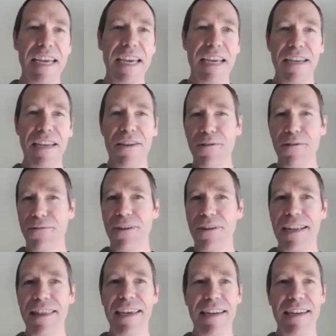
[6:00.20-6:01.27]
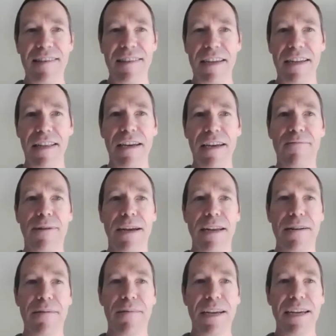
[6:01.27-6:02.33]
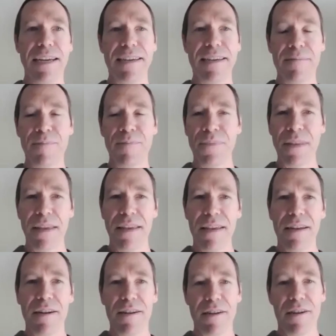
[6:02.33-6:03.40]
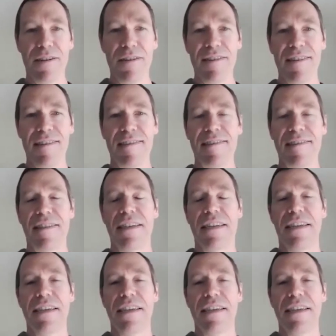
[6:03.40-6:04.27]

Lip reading: And you don't forget that. It's kind of like riding a bike, unconscious.